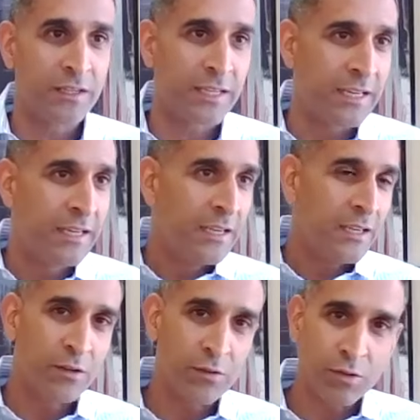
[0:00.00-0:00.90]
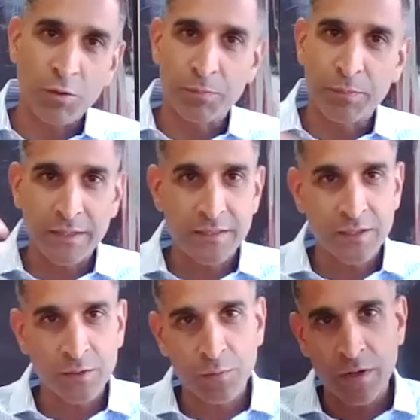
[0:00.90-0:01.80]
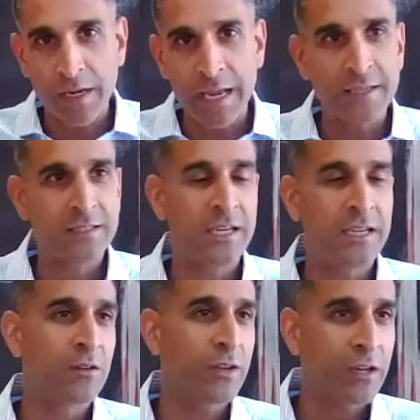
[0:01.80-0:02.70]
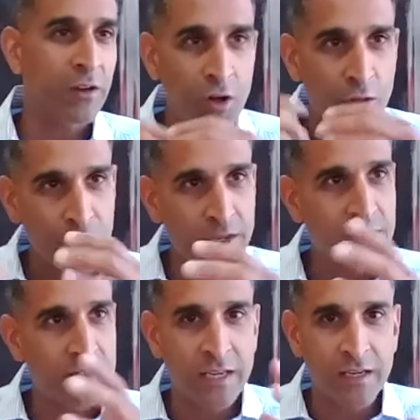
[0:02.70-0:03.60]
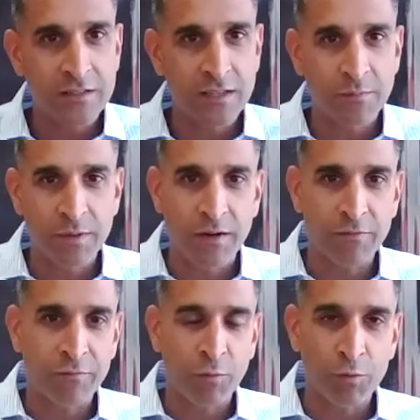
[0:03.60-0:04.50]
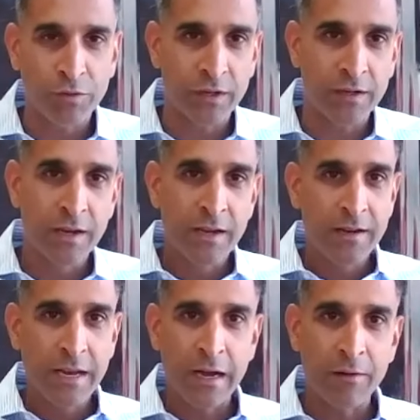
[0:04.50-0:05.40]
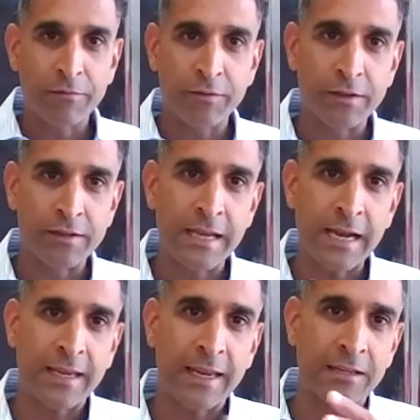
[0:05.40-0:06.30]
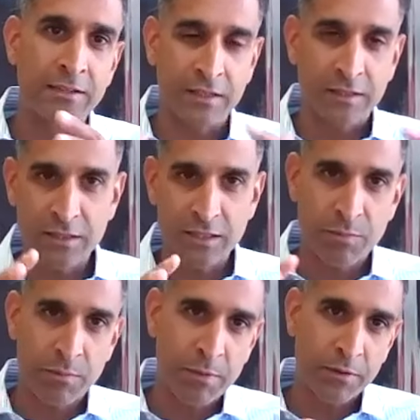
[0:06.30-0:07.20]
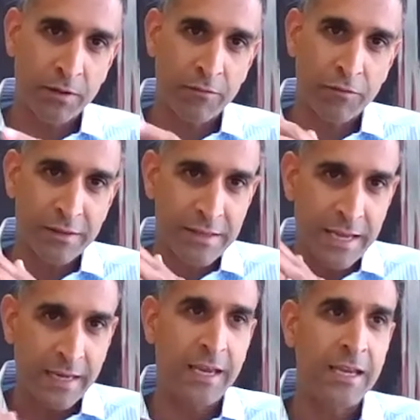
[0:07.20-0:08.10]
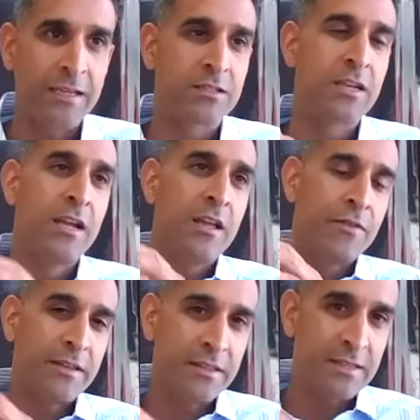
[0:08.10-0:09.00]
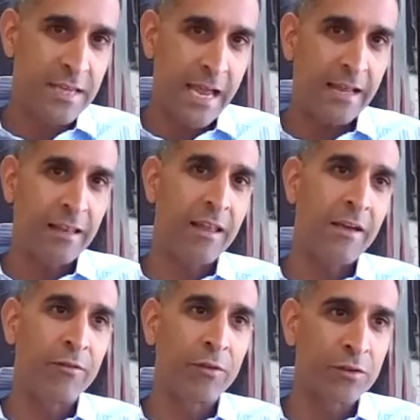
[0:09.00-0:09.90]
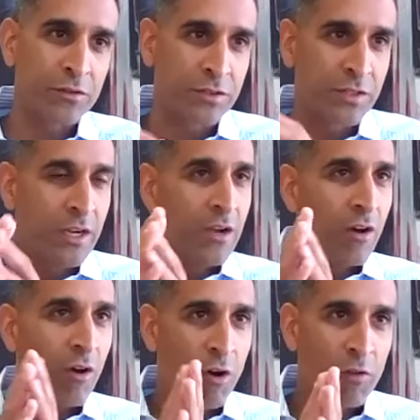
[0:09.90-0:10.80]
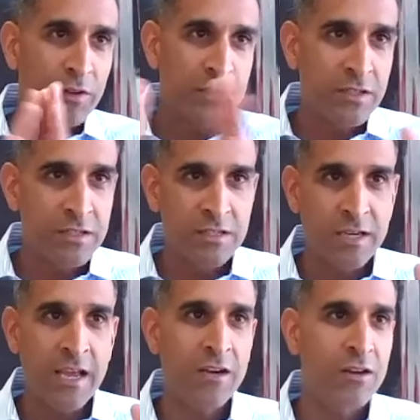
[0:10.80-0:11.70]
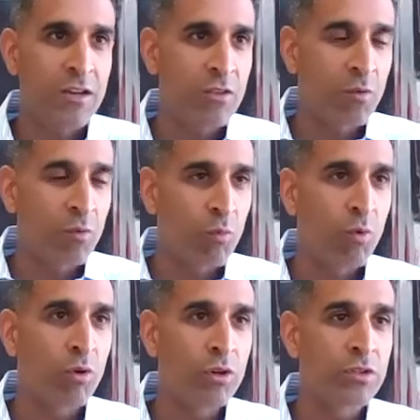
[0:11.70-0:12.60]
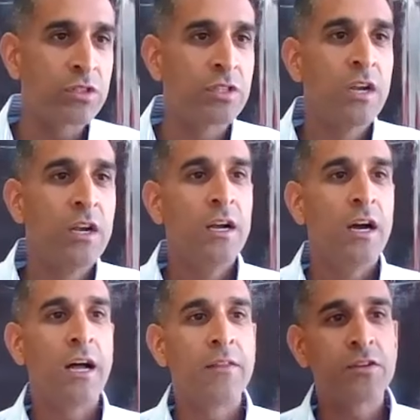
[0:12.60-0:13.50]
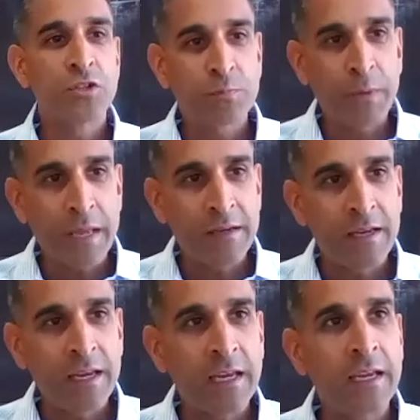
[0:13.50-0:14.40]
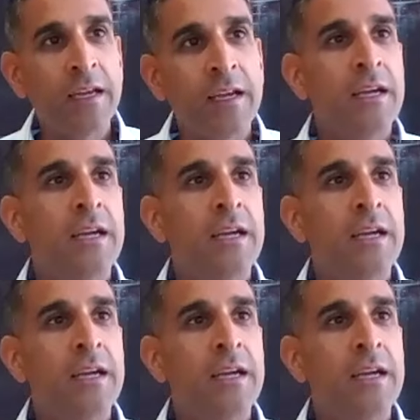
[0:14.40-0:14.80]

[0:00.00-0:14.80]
look at, you know, gold being a tier one asset, you look at all these things that have been unfolding now for decades. Like this has been building for decades, the debt levels, all this insanity, the wars, the spending.